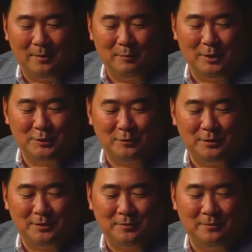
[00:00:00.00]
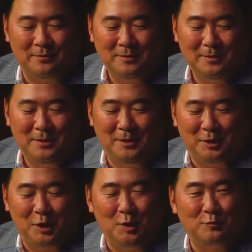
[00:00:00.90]
racial issue in
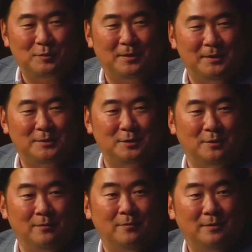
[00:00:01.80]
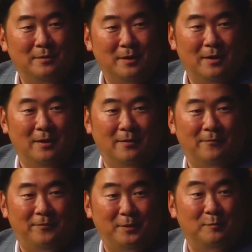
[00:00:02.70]
a country that's so uh,
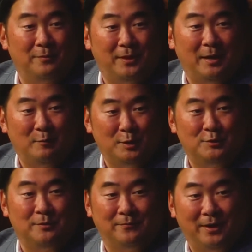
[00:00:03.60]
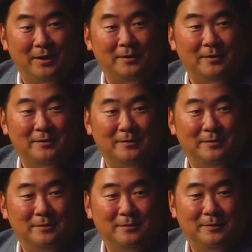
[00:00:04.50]
filled with that racial divide?
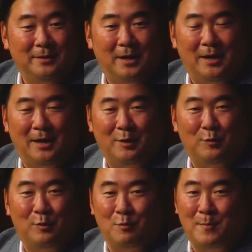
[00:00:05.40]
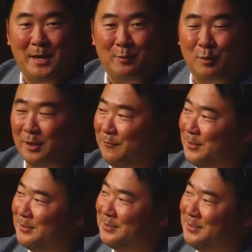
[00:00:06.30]
Mm-hmm. How do we remain
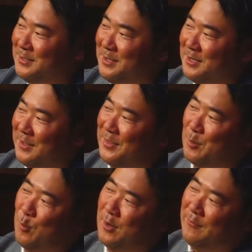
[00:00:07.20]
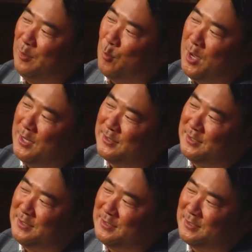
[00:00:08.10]
relevant? And I think one of the ways
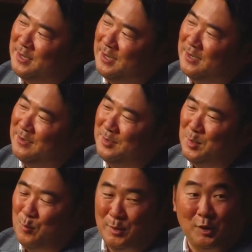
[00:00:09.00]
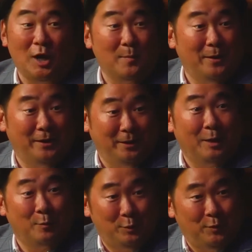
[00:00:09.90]
is uh, we talk about it
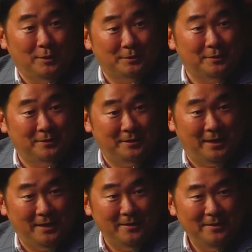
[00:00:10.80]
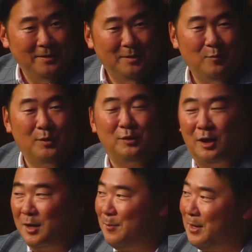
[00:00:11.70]
like we're doing so today. Mm-hmm. We
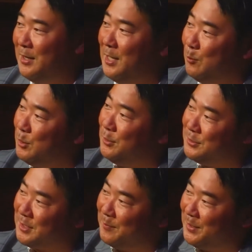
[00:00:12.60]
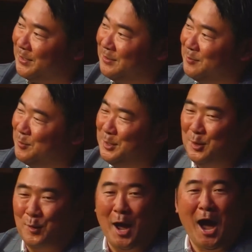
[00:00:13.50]
talk about it and we do something. We
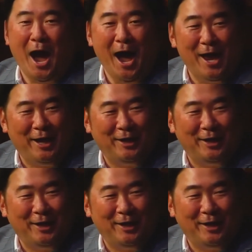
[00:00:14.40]
don't hide